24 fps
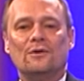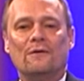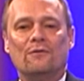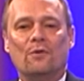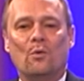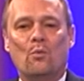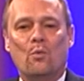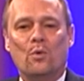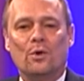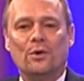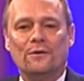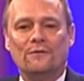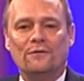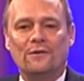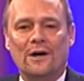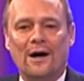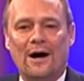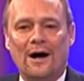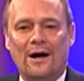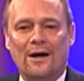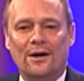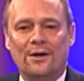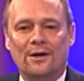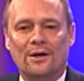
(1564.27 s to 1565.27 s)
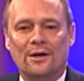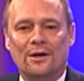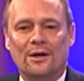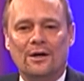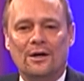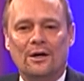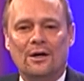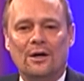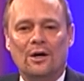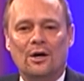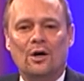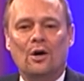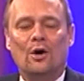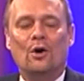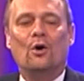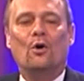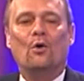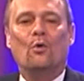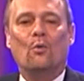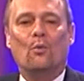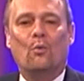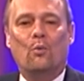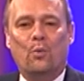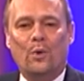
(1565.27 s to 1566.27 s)
the Word of God,
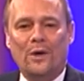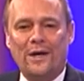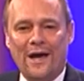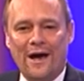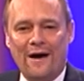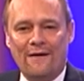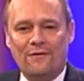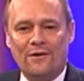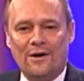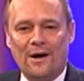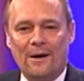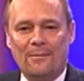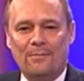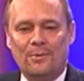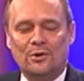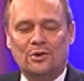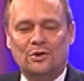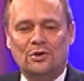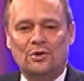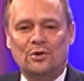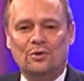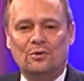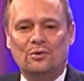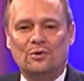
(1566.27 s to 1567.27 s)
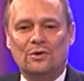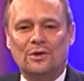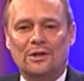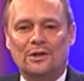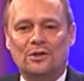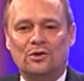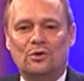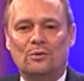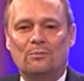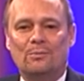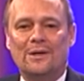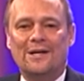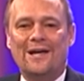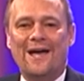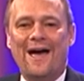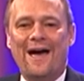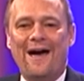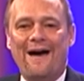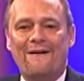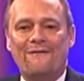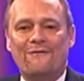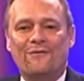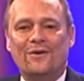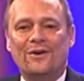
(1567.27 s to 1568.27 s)
we have an opportunity to be
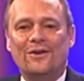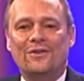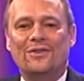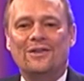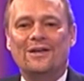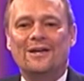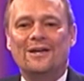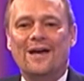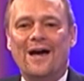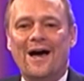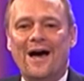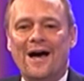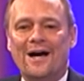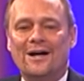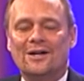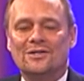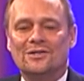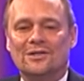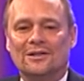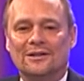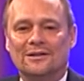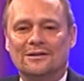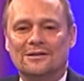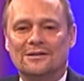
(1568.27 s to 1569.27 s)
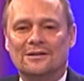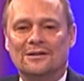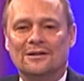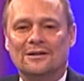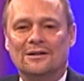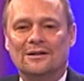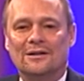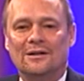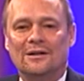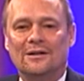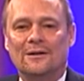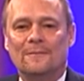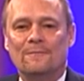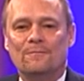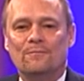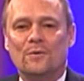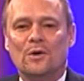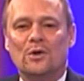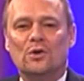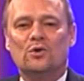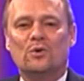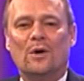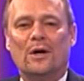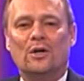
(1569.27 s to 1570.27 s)
everything excellent.
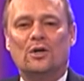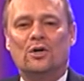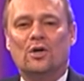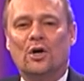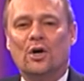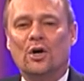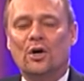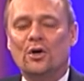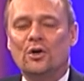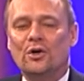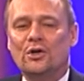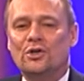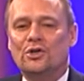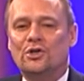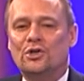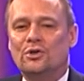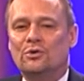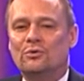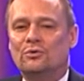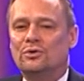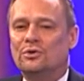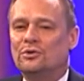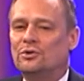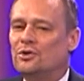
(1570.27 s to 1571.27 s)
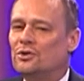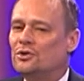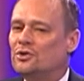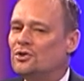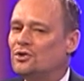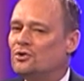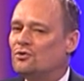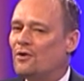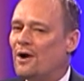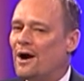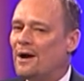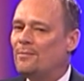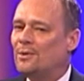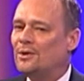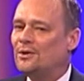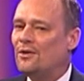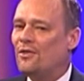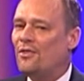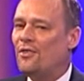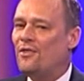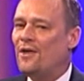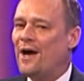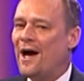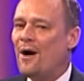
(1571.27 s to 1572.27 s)
So I encourage you to describe
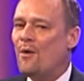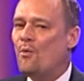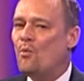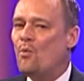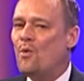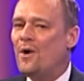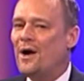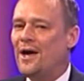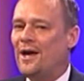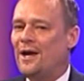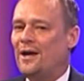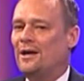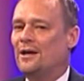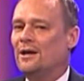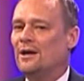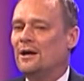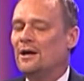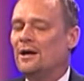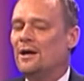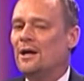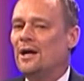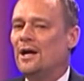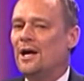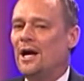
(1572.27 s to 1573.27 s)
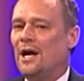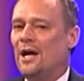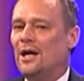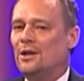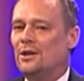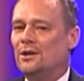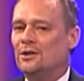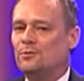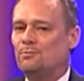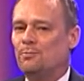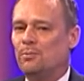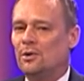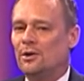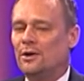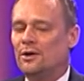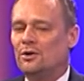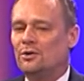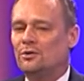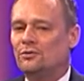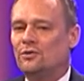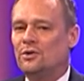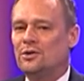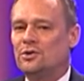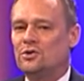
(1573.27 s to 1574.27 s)
it that way in this
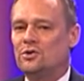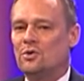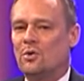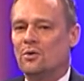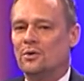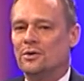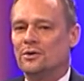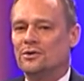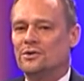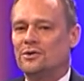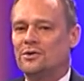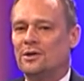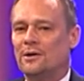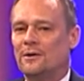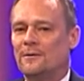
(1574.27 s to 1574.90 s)
political discourse